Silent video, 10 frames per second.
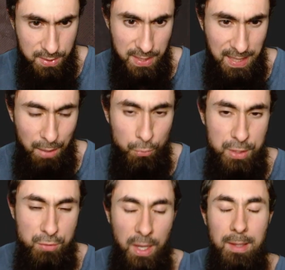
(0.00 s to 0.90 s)
I can't
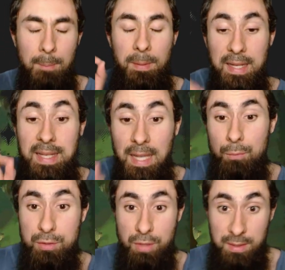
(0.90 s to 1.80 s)
retry them, but I can
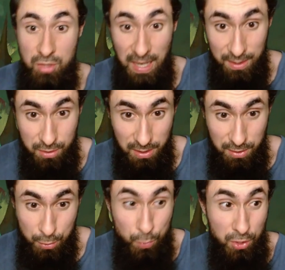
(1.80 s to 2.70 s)
retry the challenge
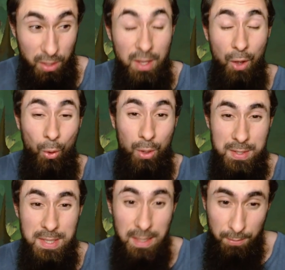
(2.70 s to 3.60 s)
stages, which are
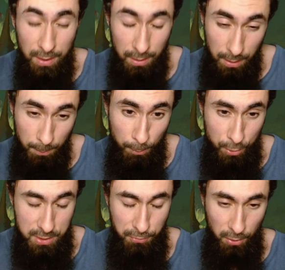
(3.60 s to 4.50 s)
honestly even a little bit more
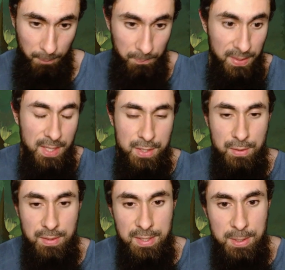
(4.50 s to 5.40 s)
difficult. So
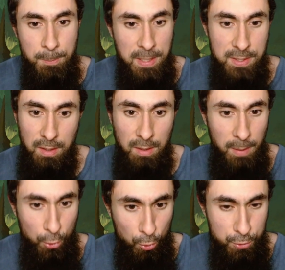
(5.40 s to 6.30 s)
this is basically my
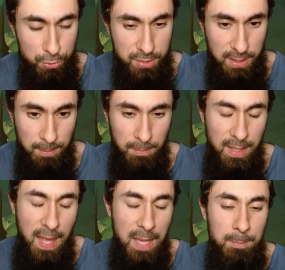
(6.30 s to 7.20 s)
go-to team,
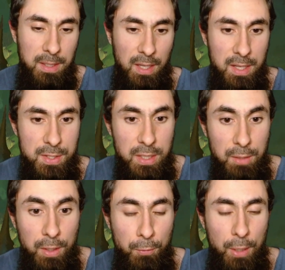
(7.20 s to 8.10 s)
and because
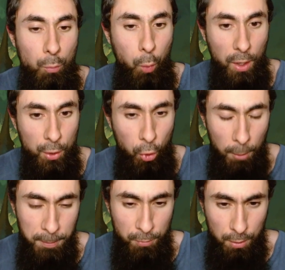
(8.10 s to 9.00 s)
even if you have one
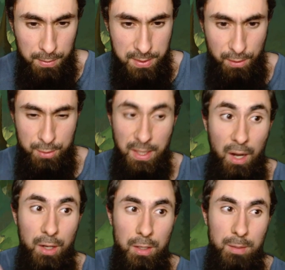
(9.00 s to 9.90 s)
copy of all of these heroes, they
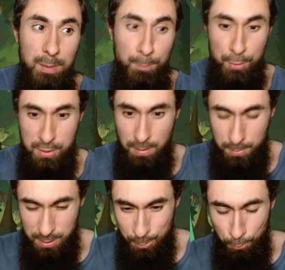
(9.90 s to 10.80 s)
are going to be boosted up to
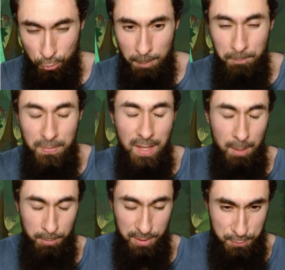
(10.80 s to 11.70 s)
Supreme and
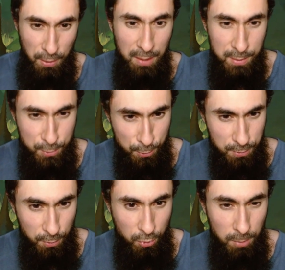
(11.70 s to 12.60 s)
+5
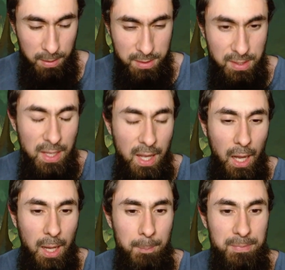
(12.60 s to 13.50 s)
exclusive equipment.
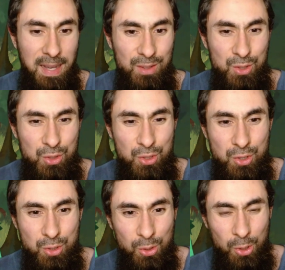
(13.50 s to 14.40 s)
That
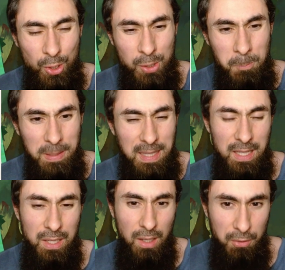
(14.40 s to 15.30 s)
should be
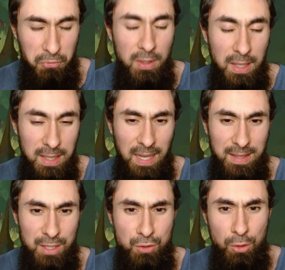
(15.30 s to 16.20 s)
enough. Yeah,
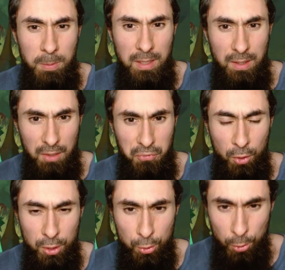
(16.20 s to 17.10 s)
that should be enough for
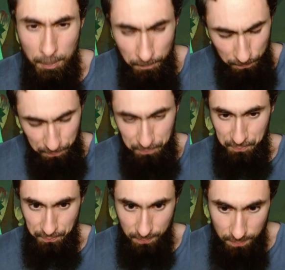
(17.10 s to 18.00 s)
you
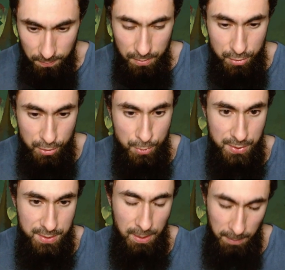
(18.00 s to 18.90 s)
to use a
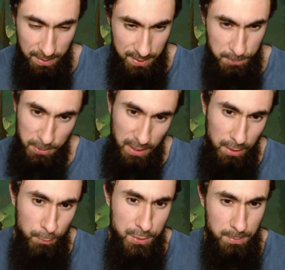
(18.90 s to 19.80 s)
team like this, but I'll
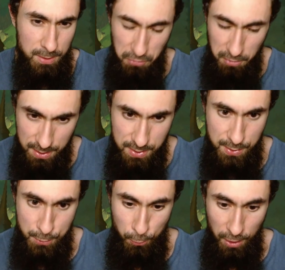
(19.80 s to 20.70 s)
give you some different ideas
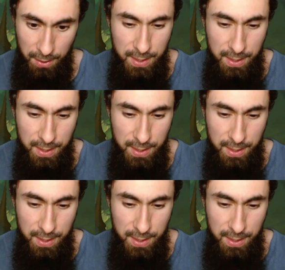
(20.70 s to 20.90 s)
as well.